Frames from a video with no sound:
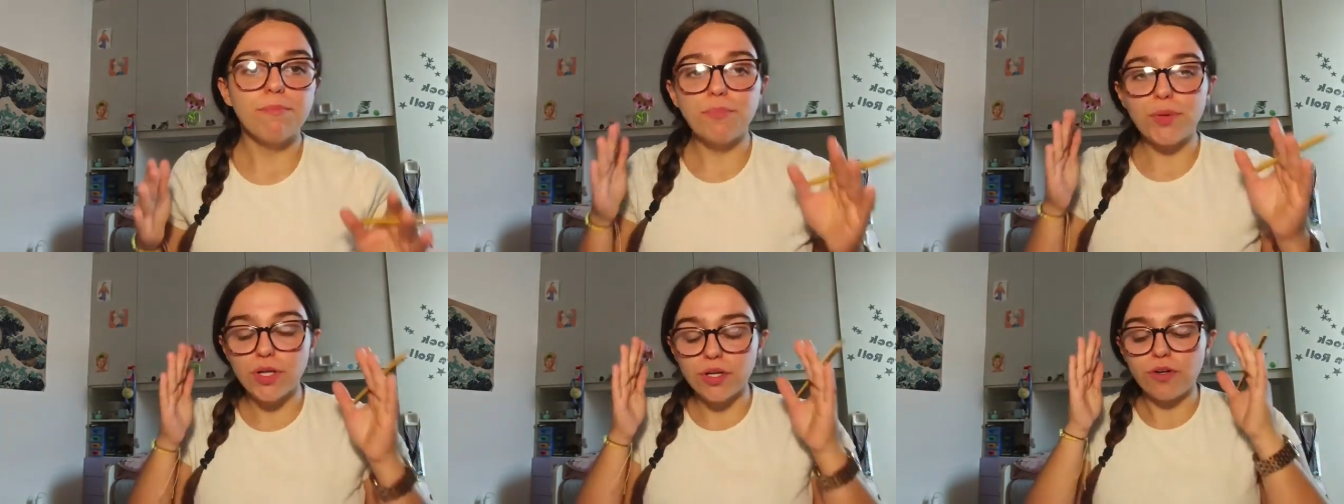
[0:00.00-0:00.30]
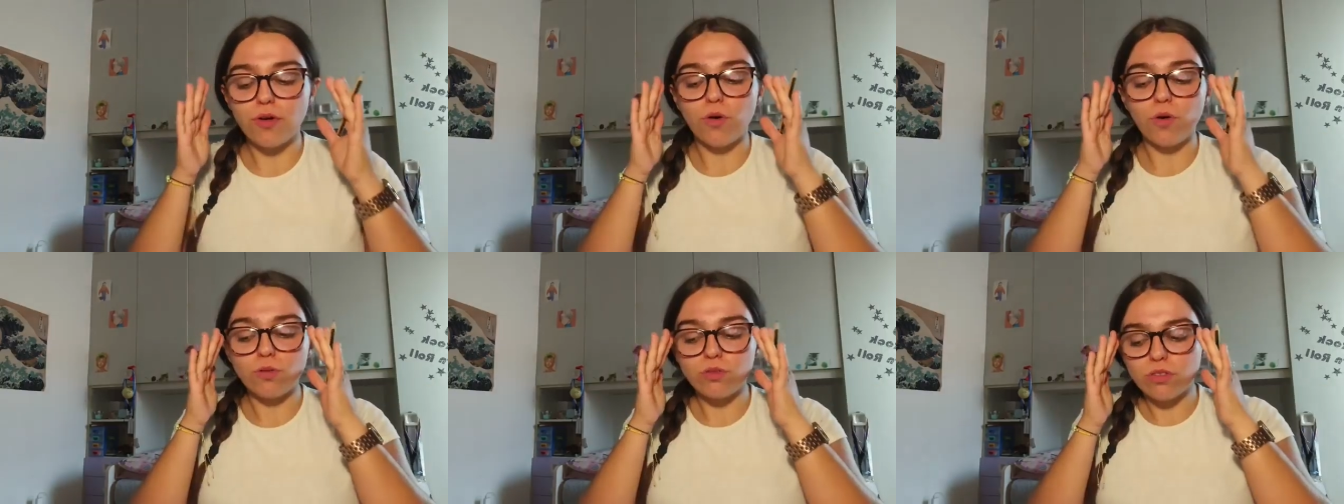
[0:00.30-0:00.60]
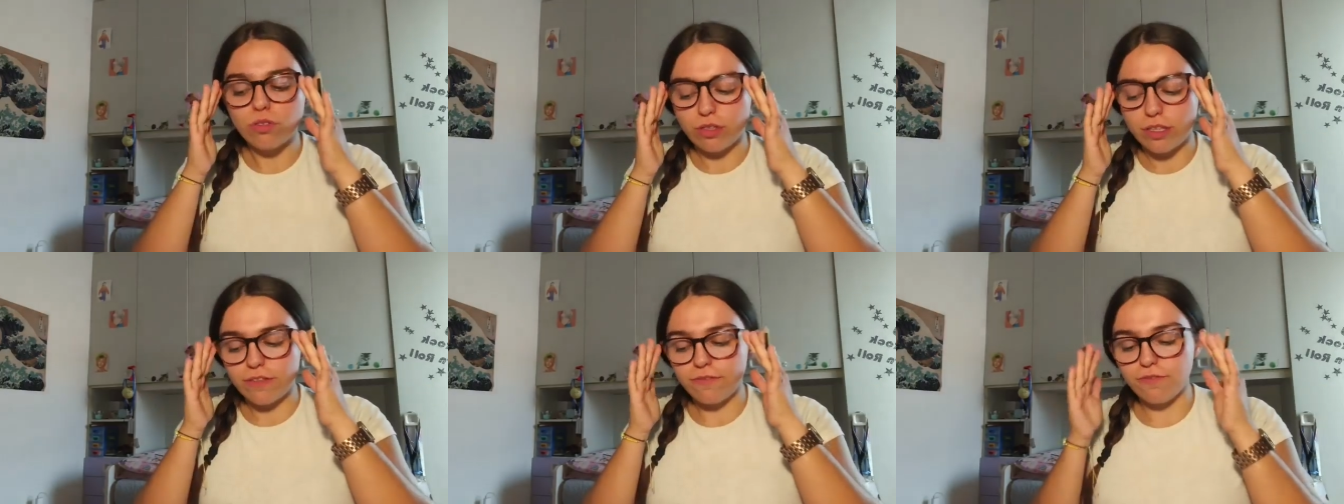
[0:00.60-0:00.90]
But
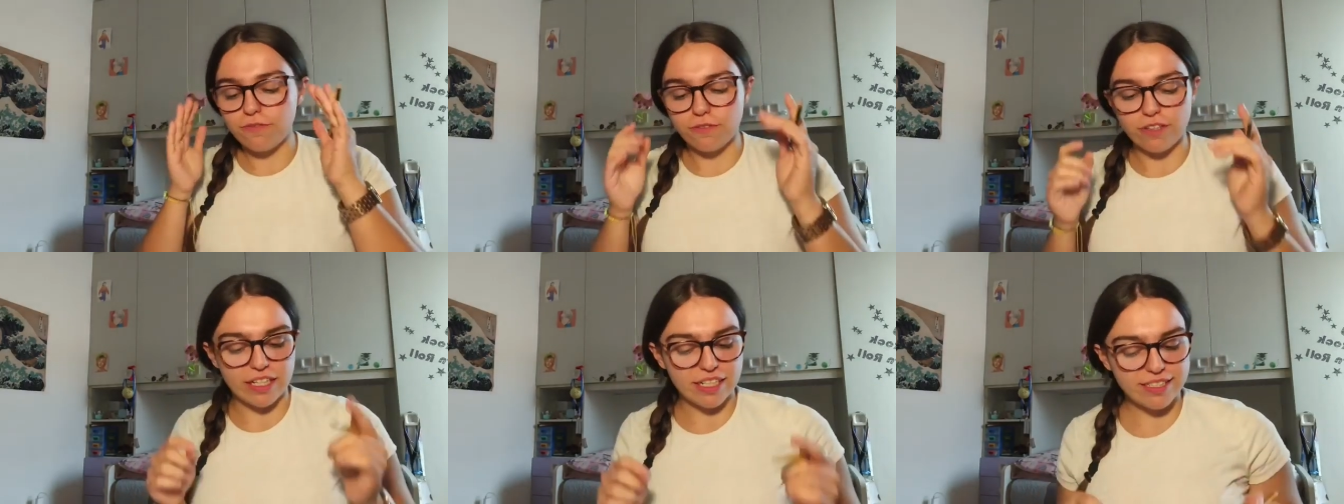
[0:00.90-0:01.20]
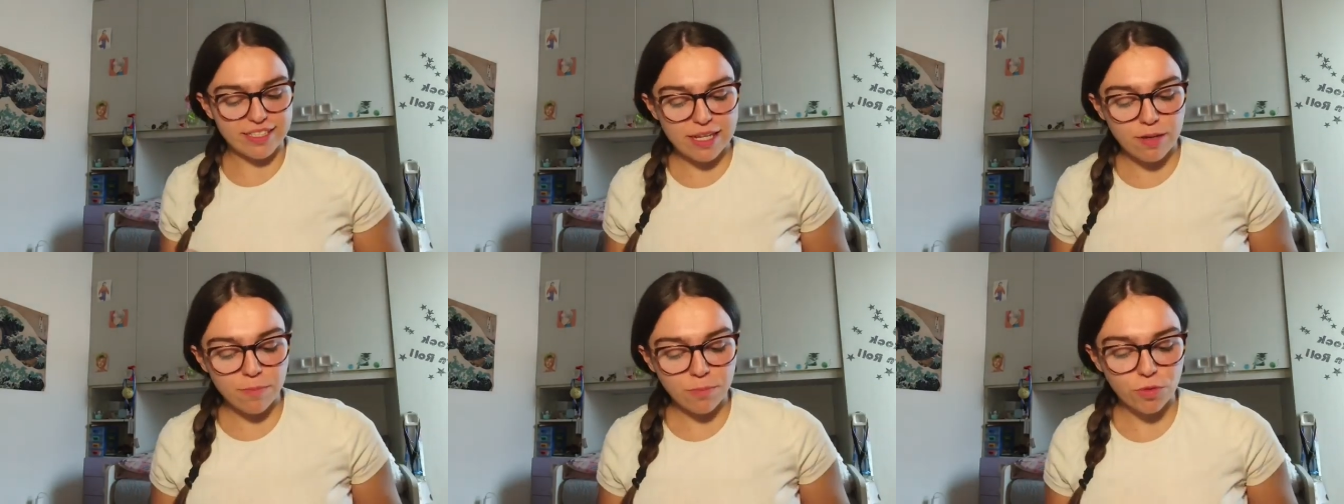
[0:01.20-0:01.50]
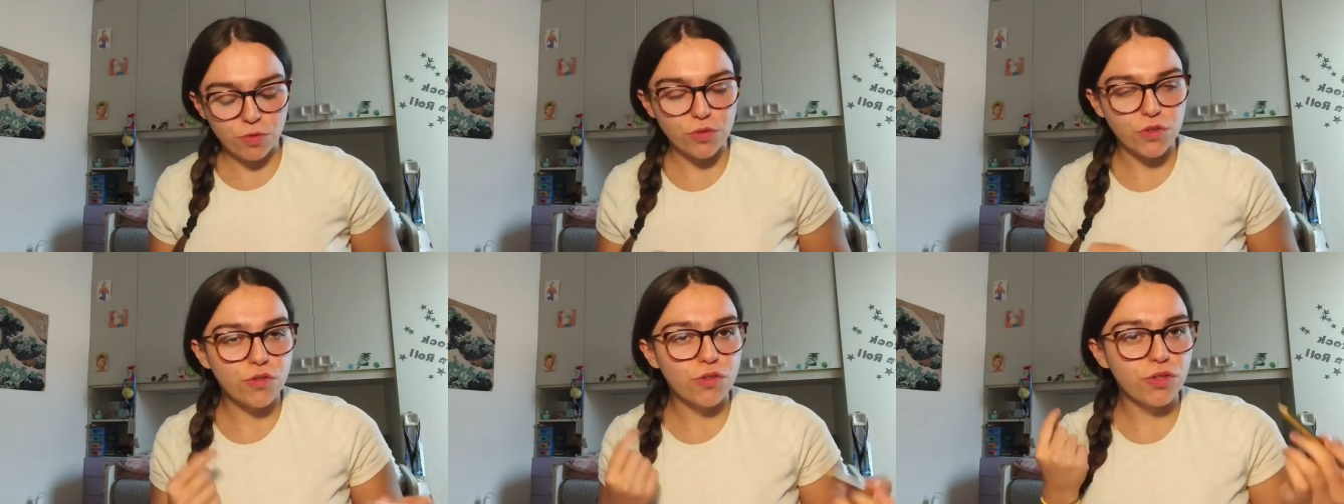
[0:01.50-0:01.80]
also, if, for
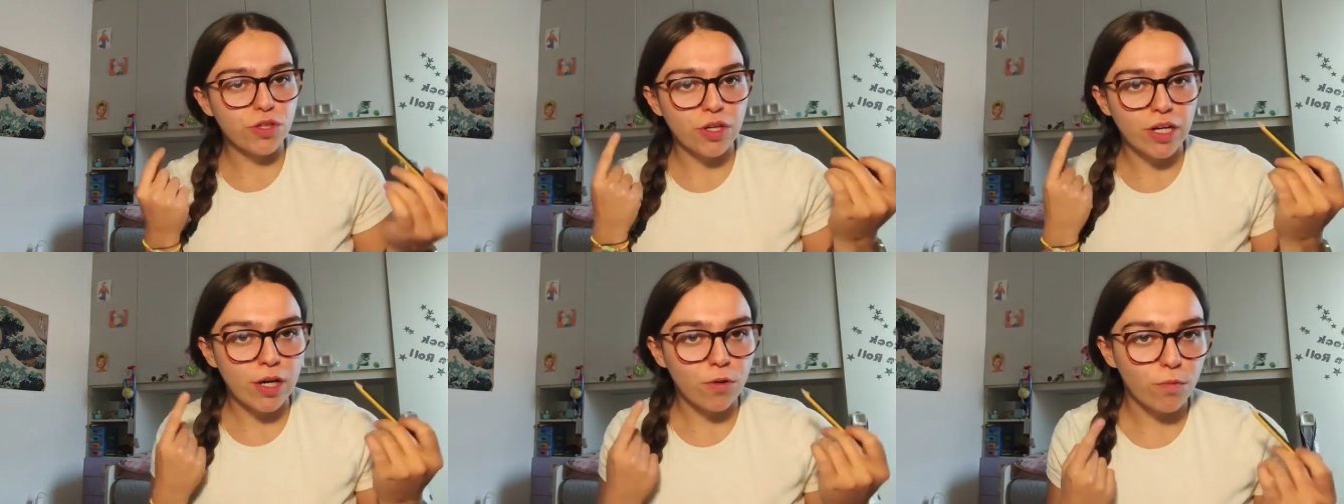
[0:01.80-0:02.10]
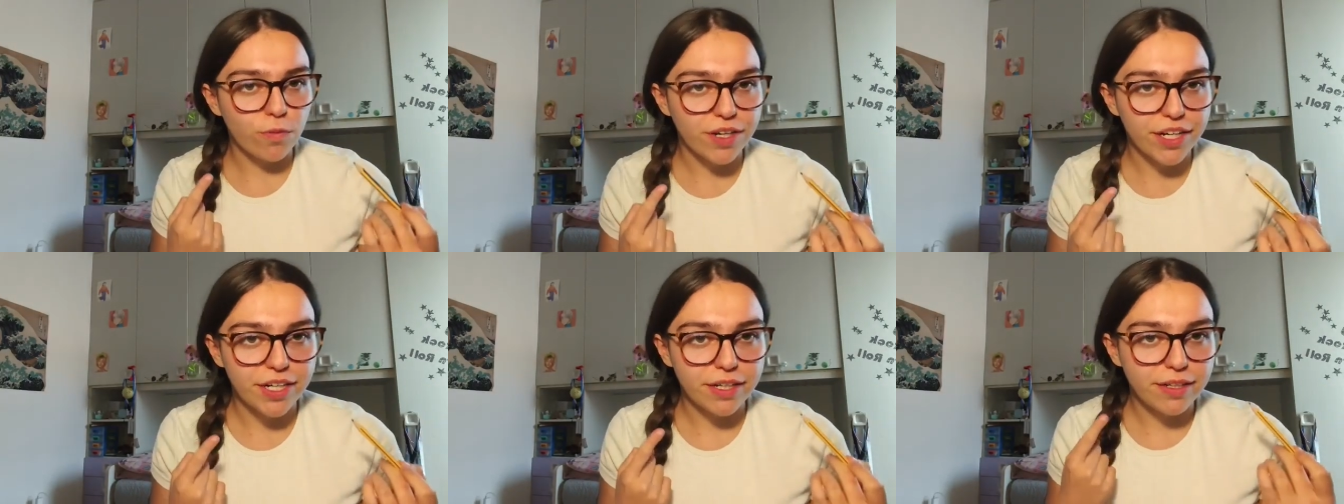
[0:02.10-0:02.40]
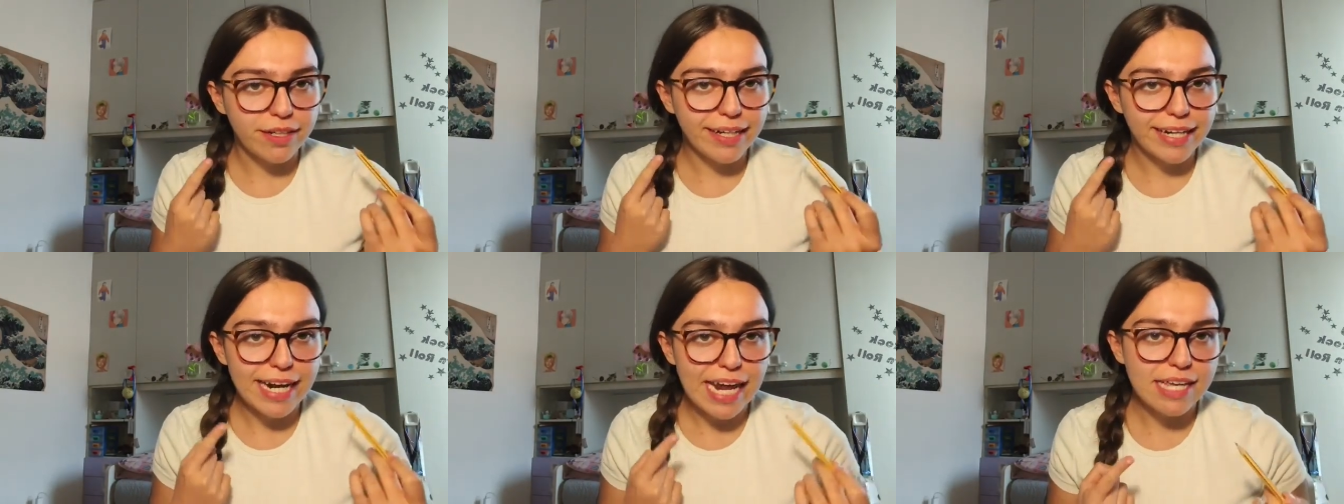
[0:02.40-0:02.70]
example, you're gonna
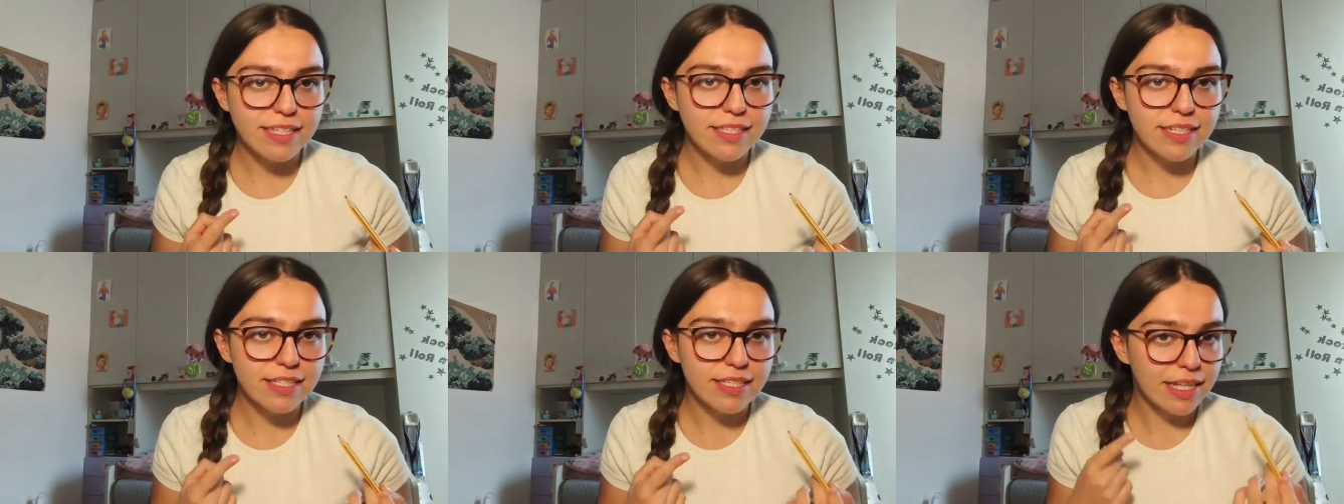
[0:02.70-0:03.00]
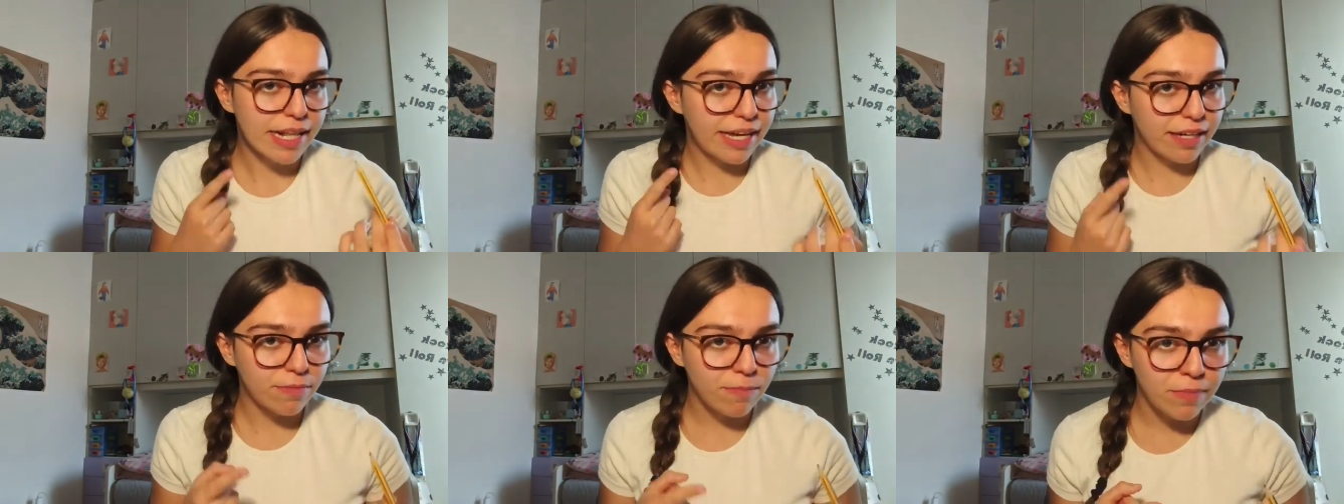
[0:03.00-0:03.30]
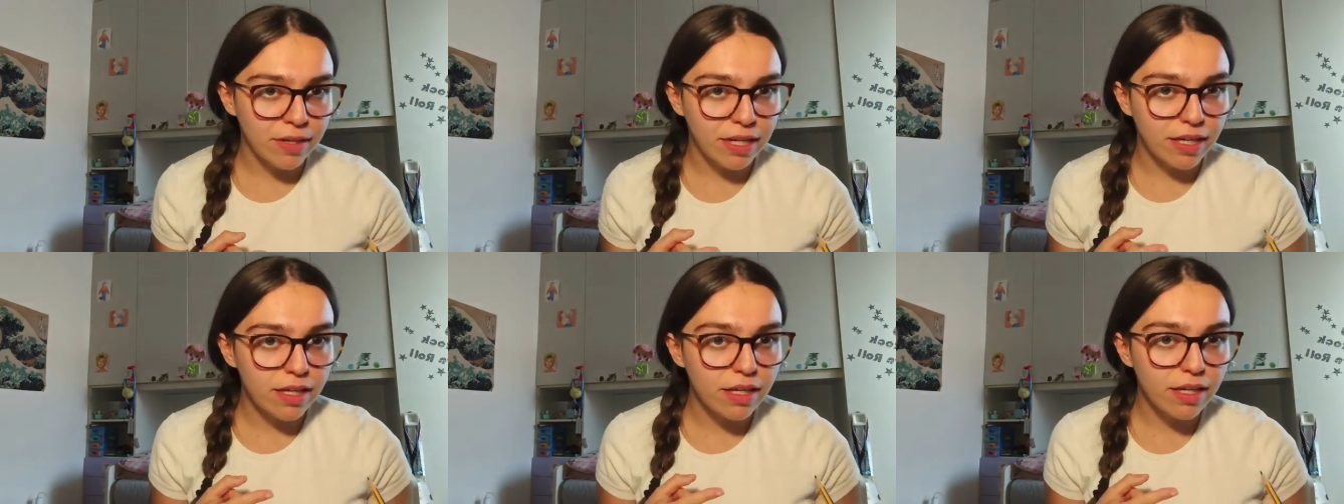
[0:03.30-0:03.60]
wear glasses like
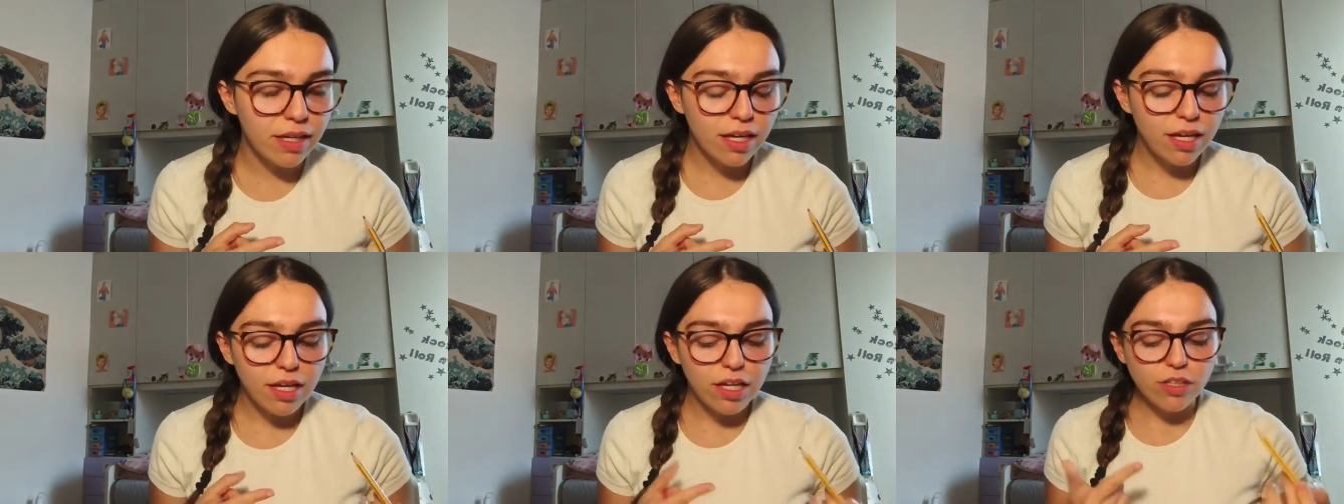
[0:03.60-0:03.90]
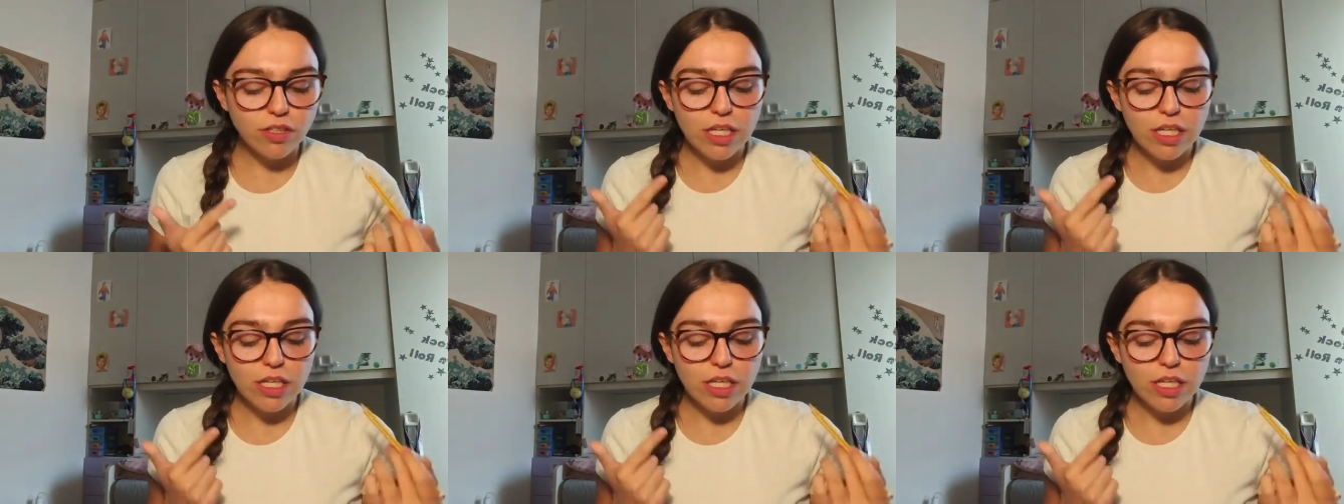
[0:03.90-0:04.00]
me,